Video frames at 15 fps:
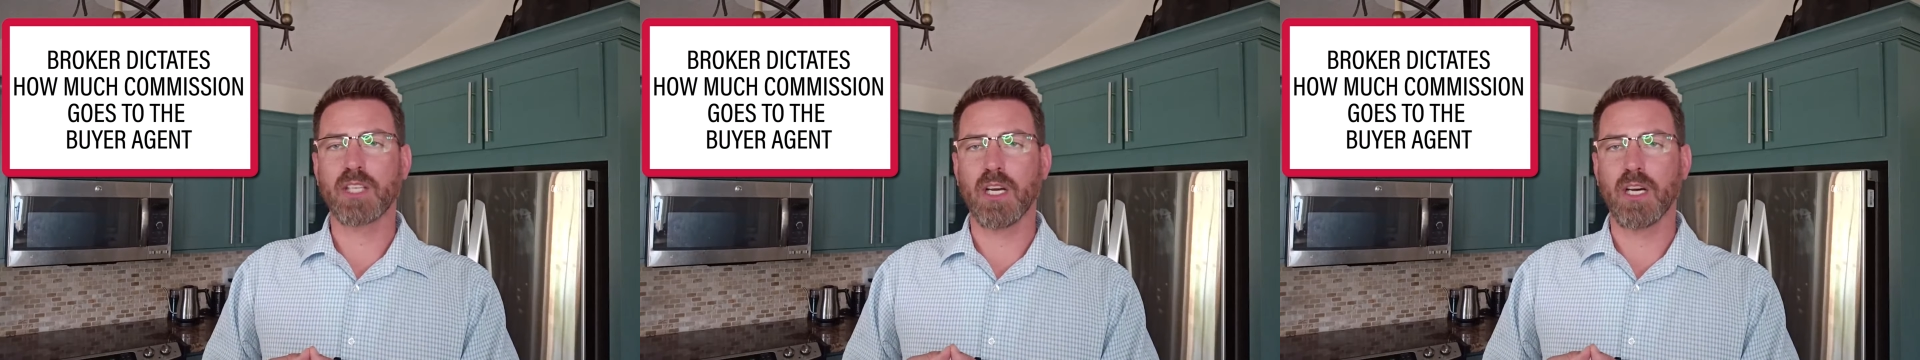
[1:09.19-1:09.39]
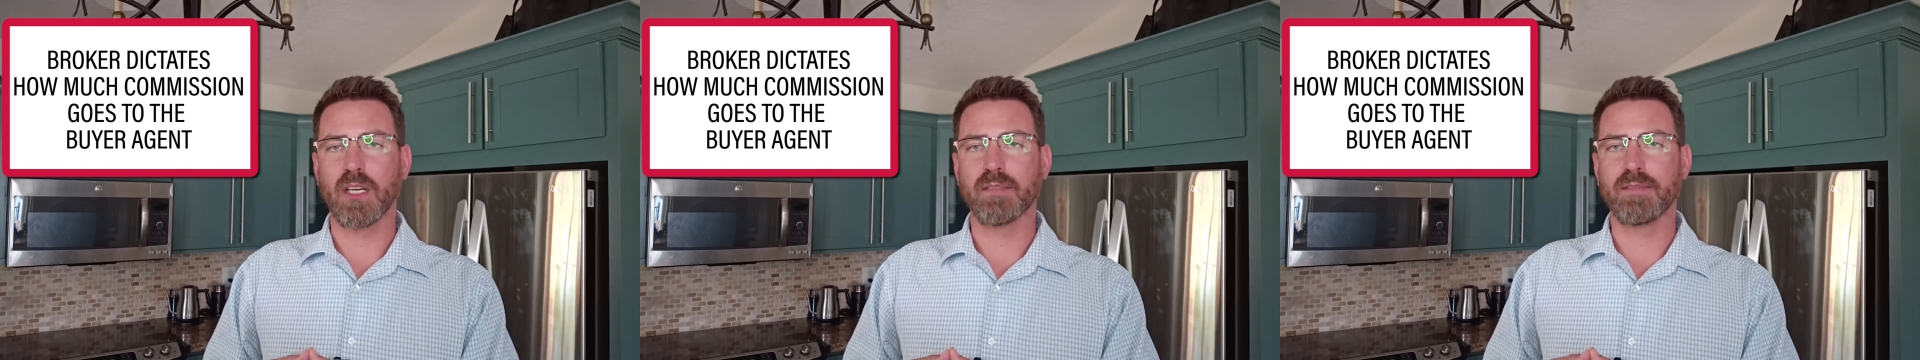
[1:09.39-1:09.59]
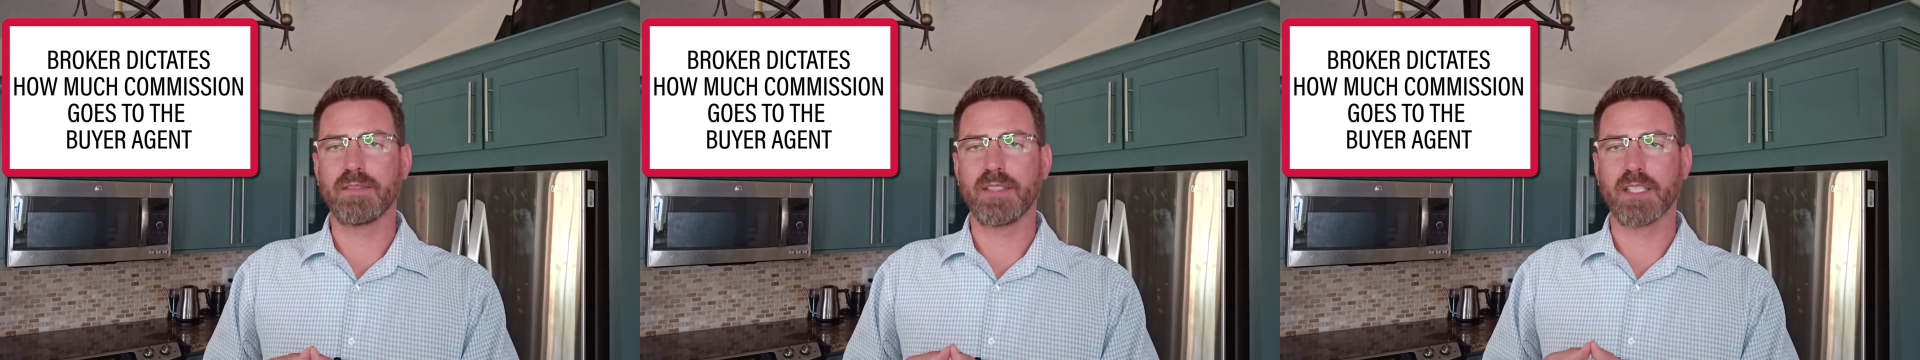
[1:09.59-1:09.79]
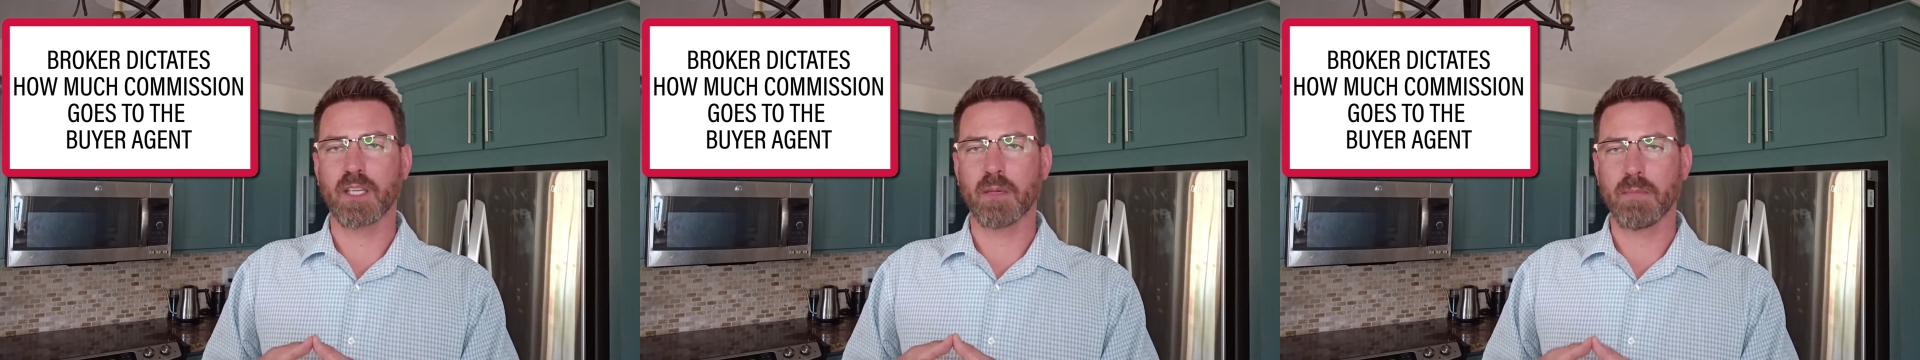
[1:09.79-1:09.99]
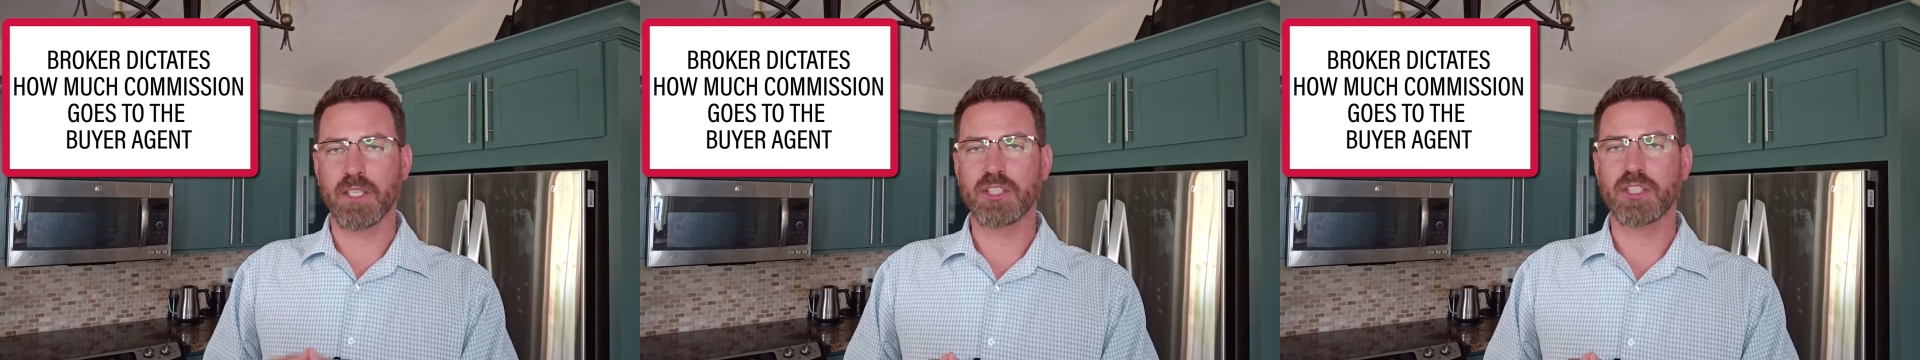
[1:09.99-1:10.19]
of the
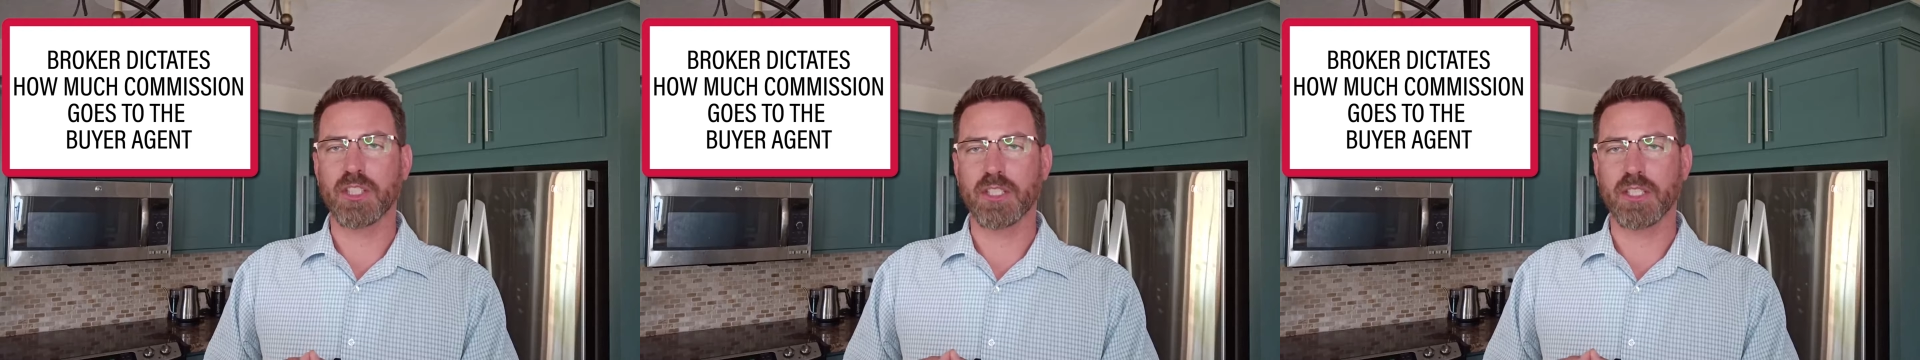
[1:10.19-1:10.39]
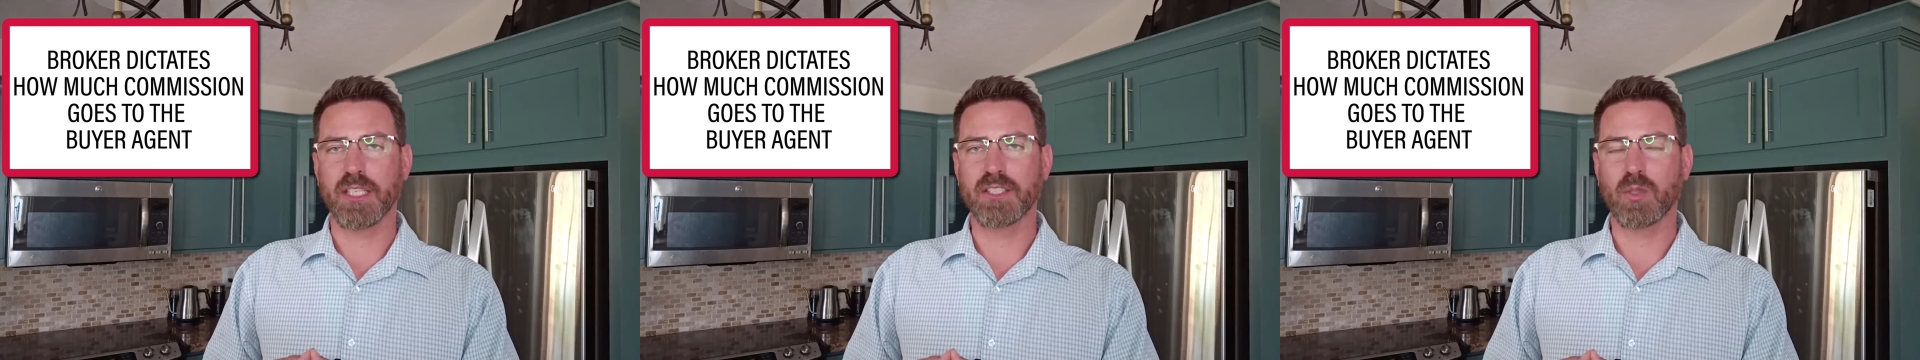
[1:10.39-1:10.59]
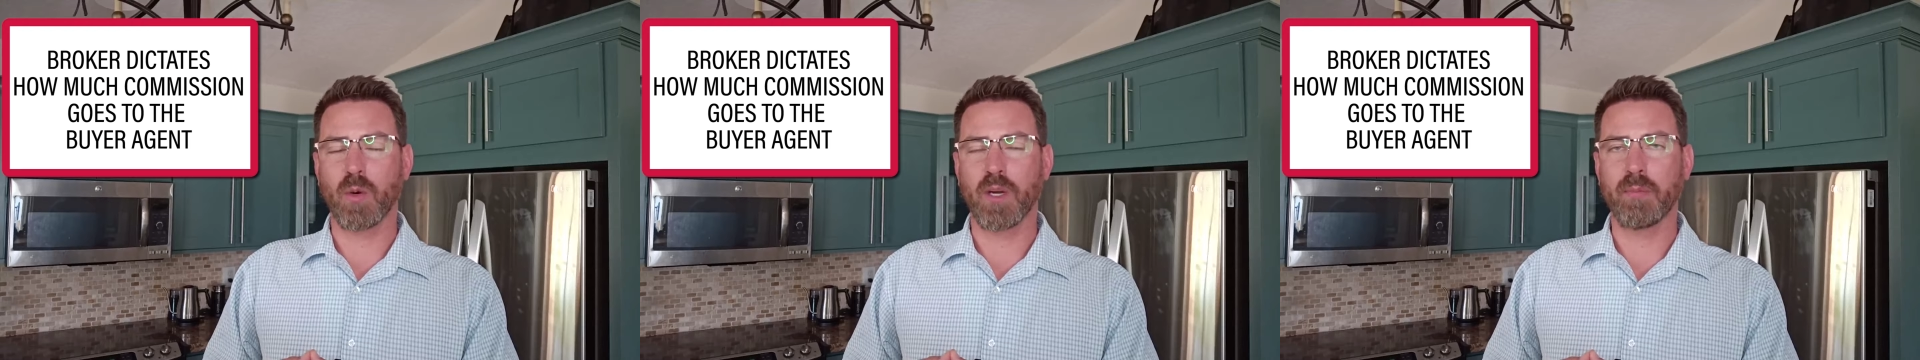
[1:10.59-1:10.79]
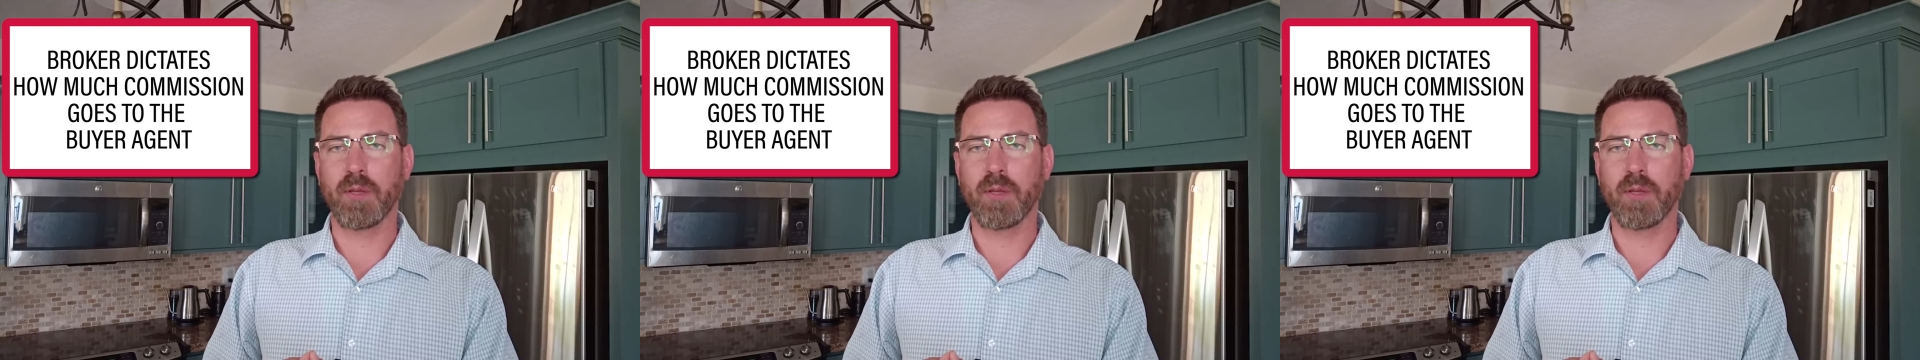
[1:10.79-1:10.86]
commission is going